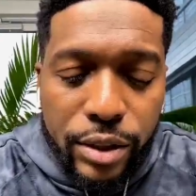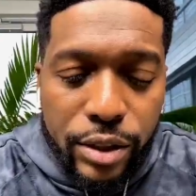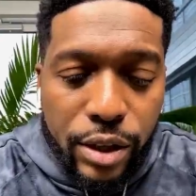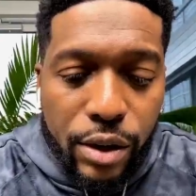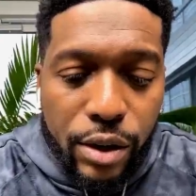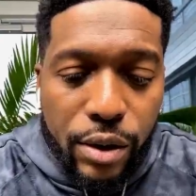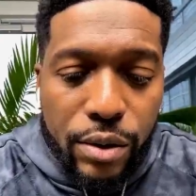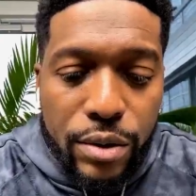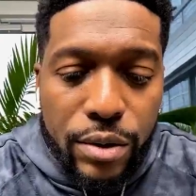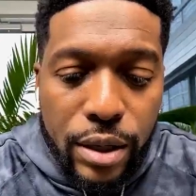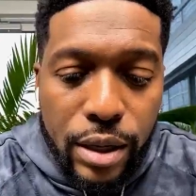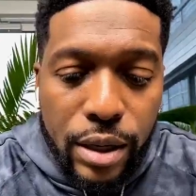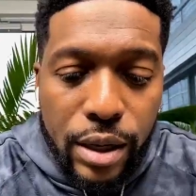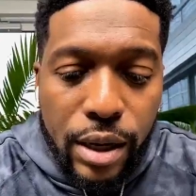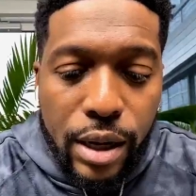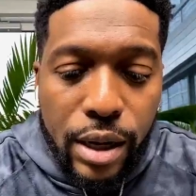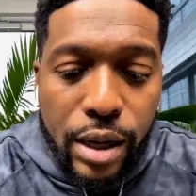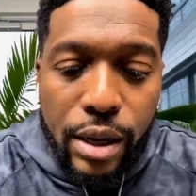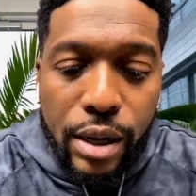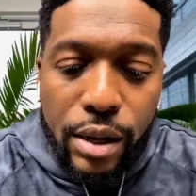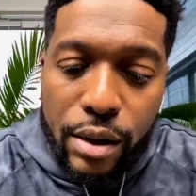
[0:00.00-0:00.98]
And so
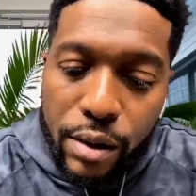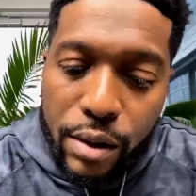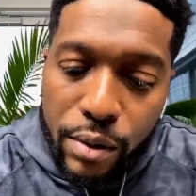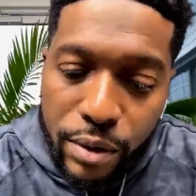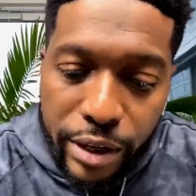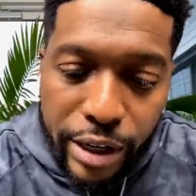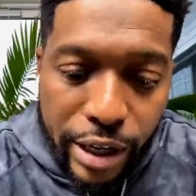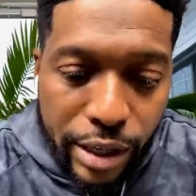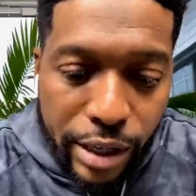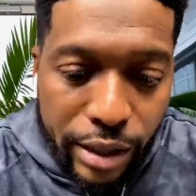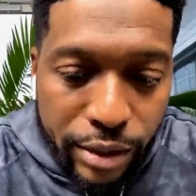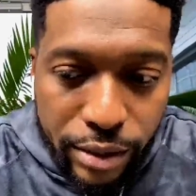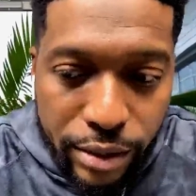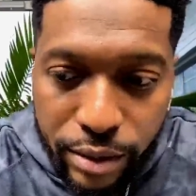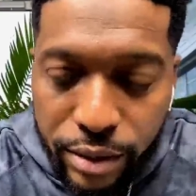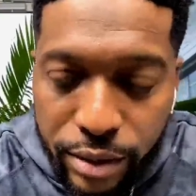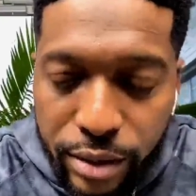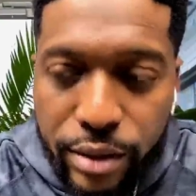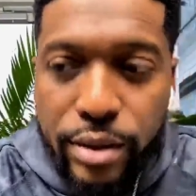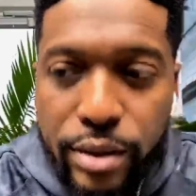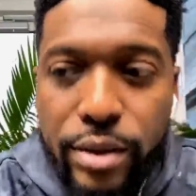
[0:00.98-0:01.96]
go in there,
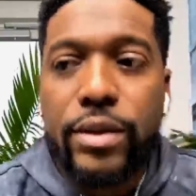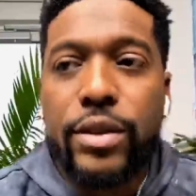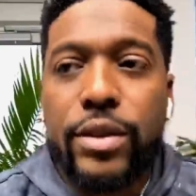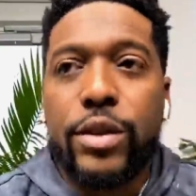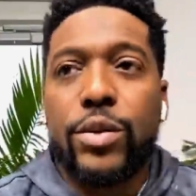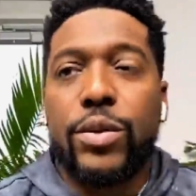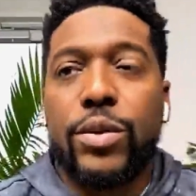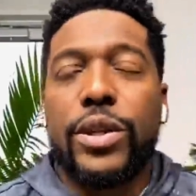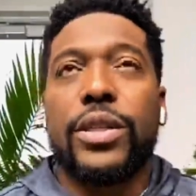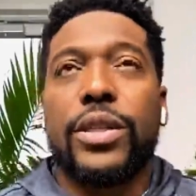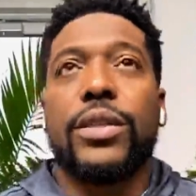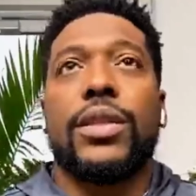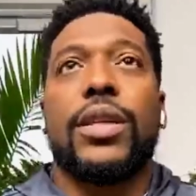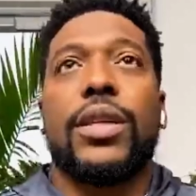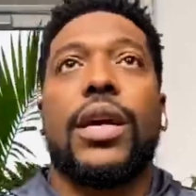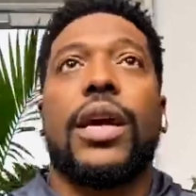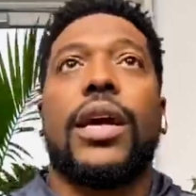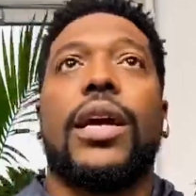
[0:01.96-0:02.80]
do it,